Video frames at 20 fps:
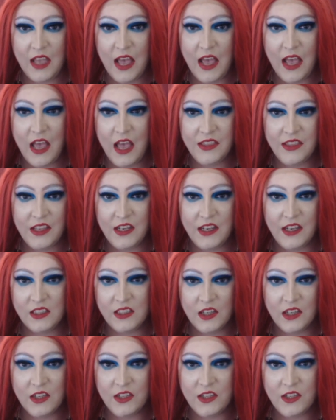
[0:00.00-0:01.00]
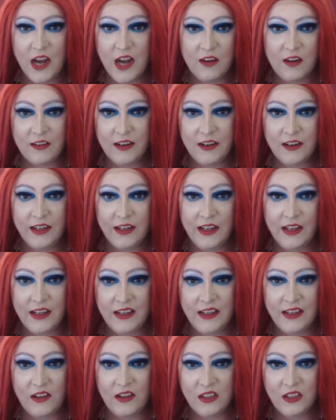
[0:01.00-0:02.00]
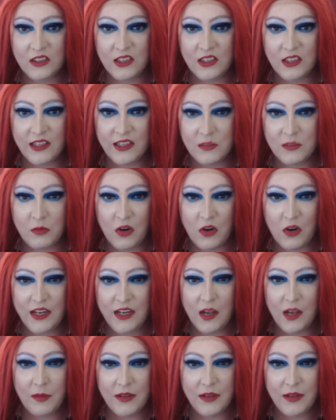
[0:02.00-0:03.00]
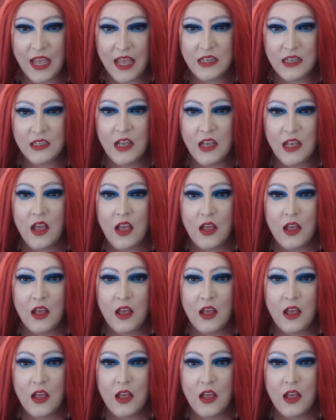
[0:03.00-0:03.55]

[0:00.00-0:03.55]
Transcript: and then it started showering, and now it looks like it's brightening up again.